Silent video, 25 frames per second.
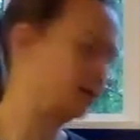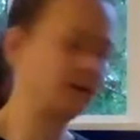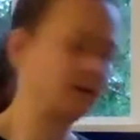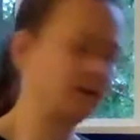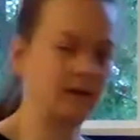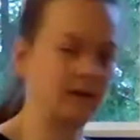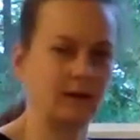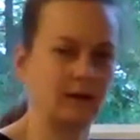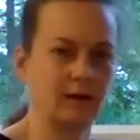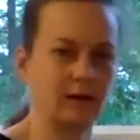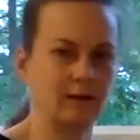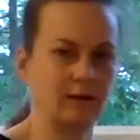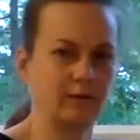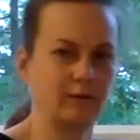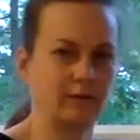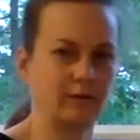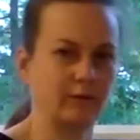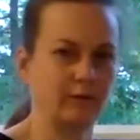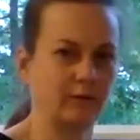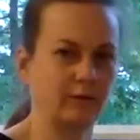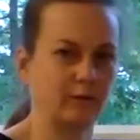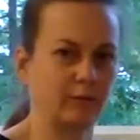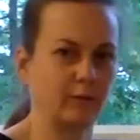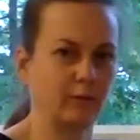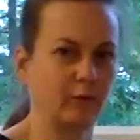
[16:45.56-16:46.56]
the negative 5th
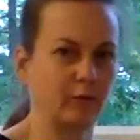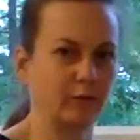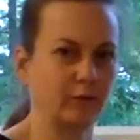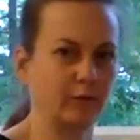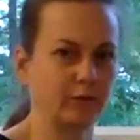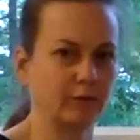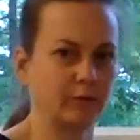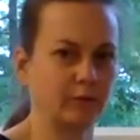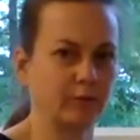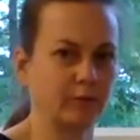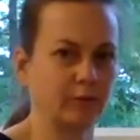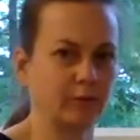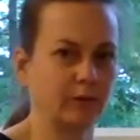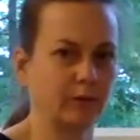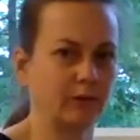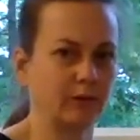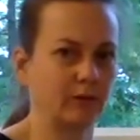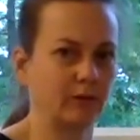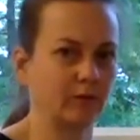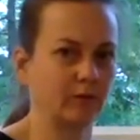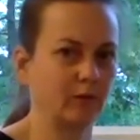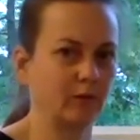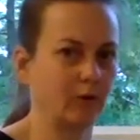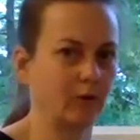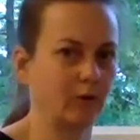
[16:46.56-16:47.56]
moles per liter of
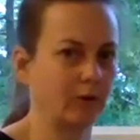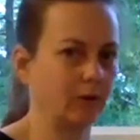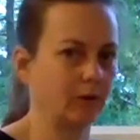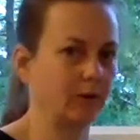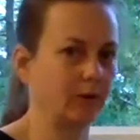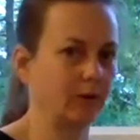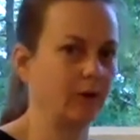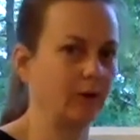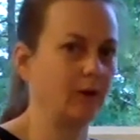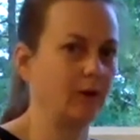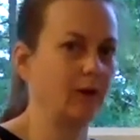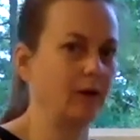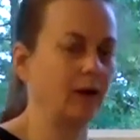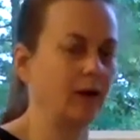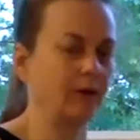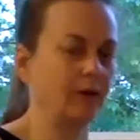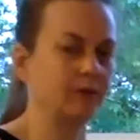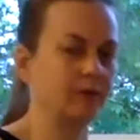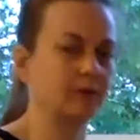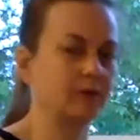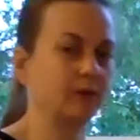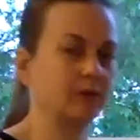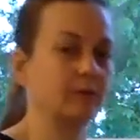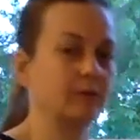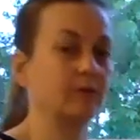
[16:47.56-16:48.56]
water of
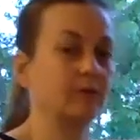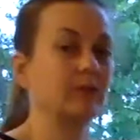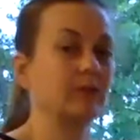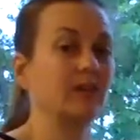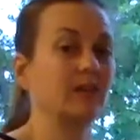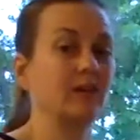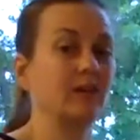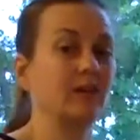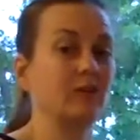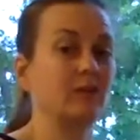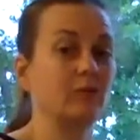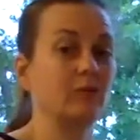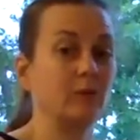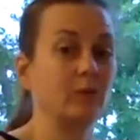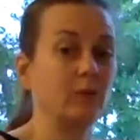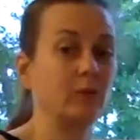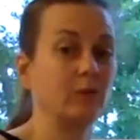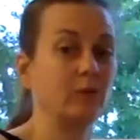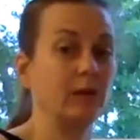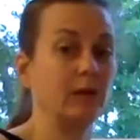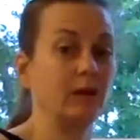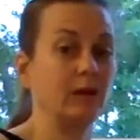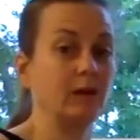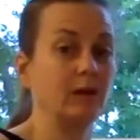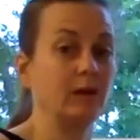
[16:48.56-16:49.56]
silver
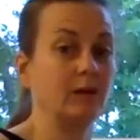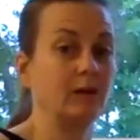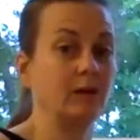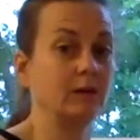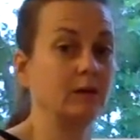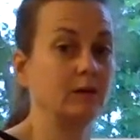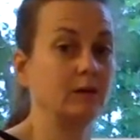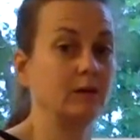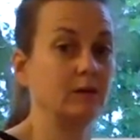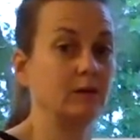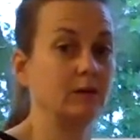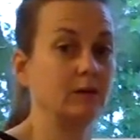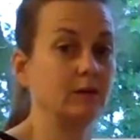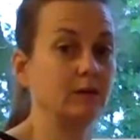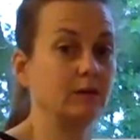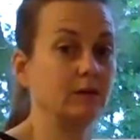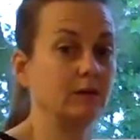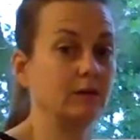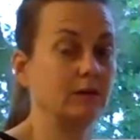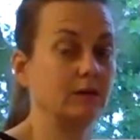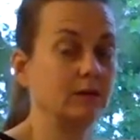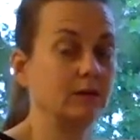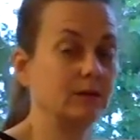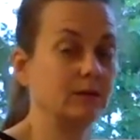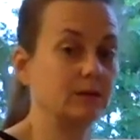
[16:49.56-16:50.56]
dichromate
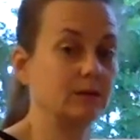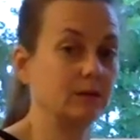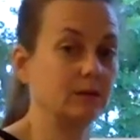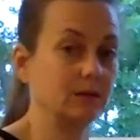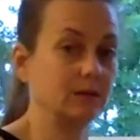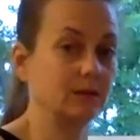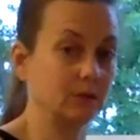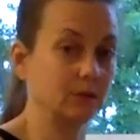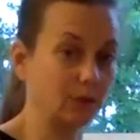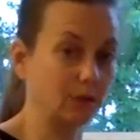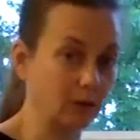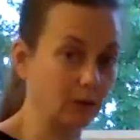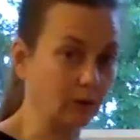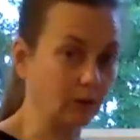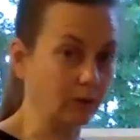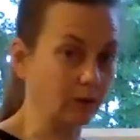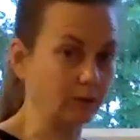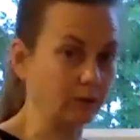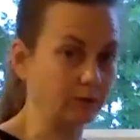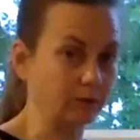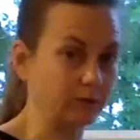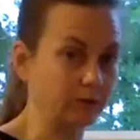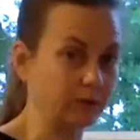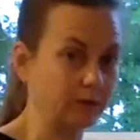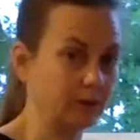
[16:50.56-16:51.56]

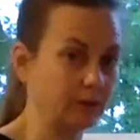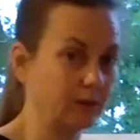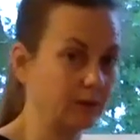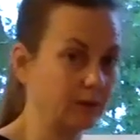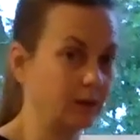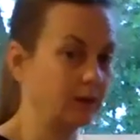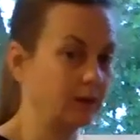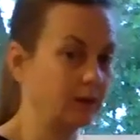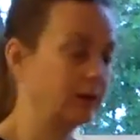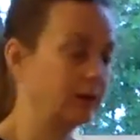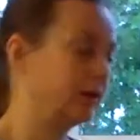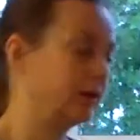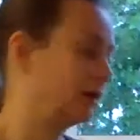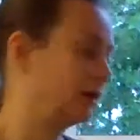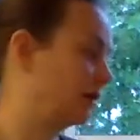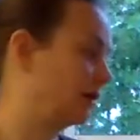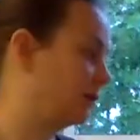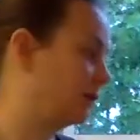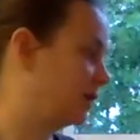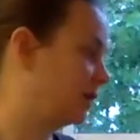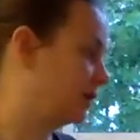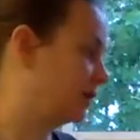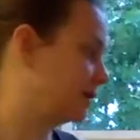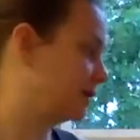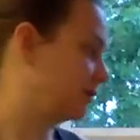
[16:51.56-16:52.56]
dissolved. That
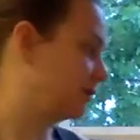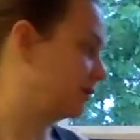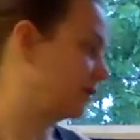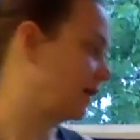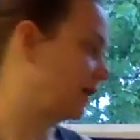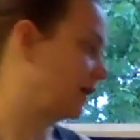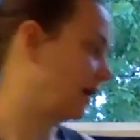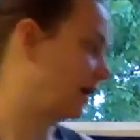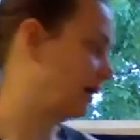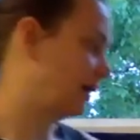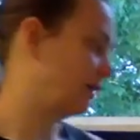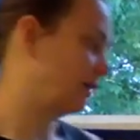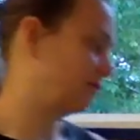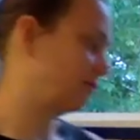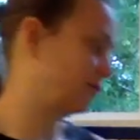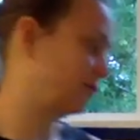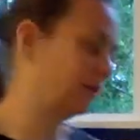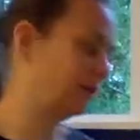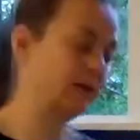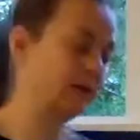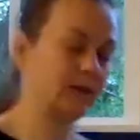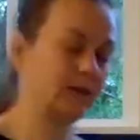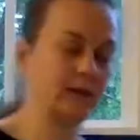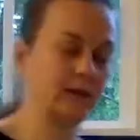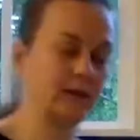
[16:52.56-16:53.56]
means that
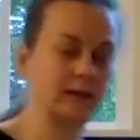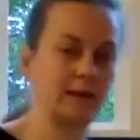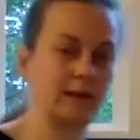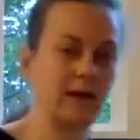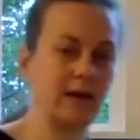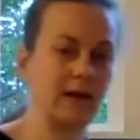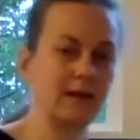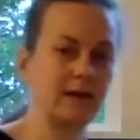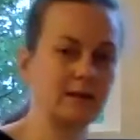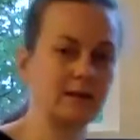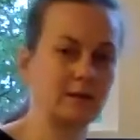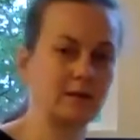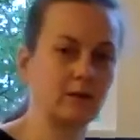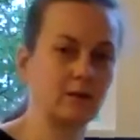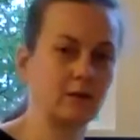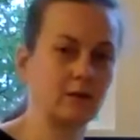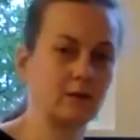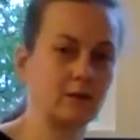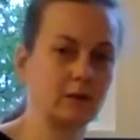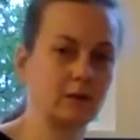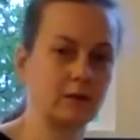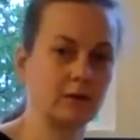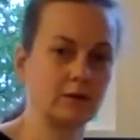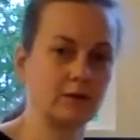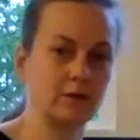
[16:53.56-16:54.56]
that's our
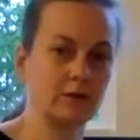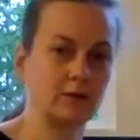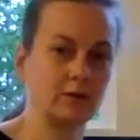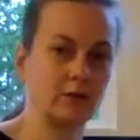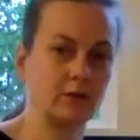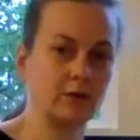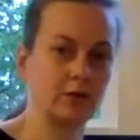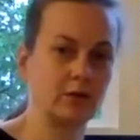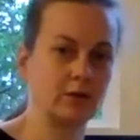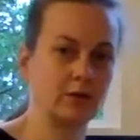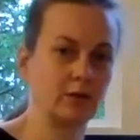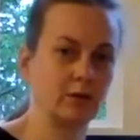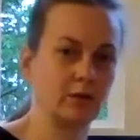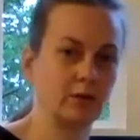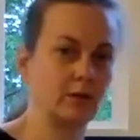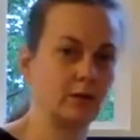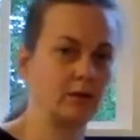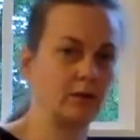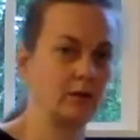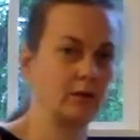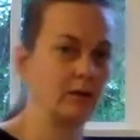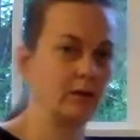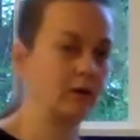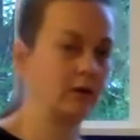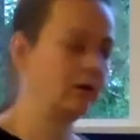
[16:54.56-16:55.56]
concentration
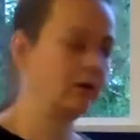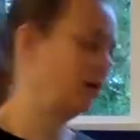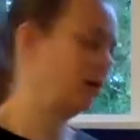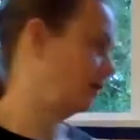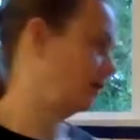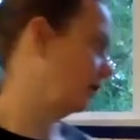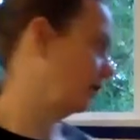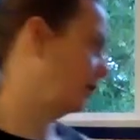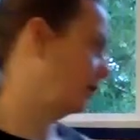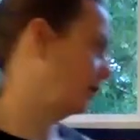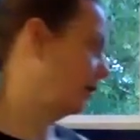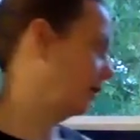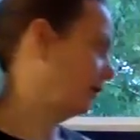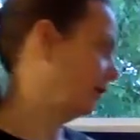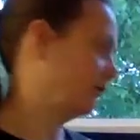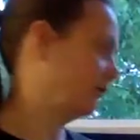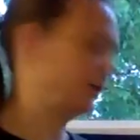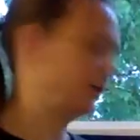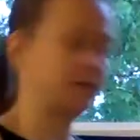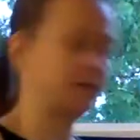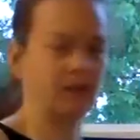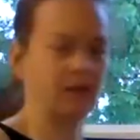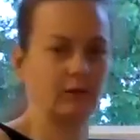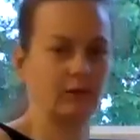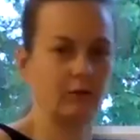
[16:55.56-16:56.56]
of the
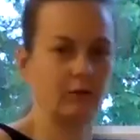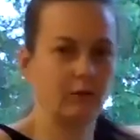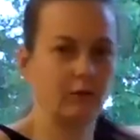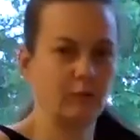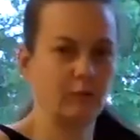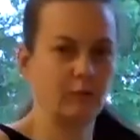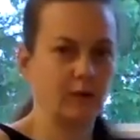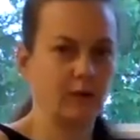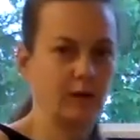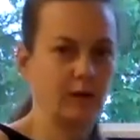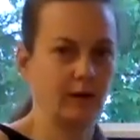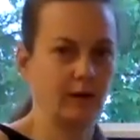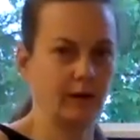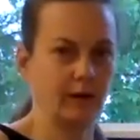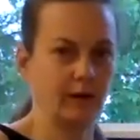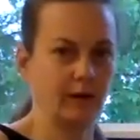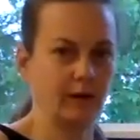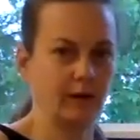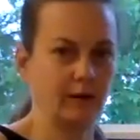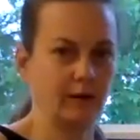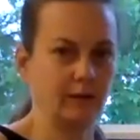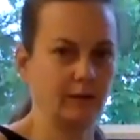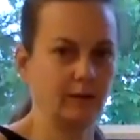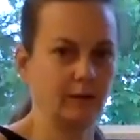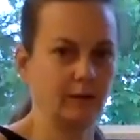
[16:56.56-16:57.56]
dichromate ion.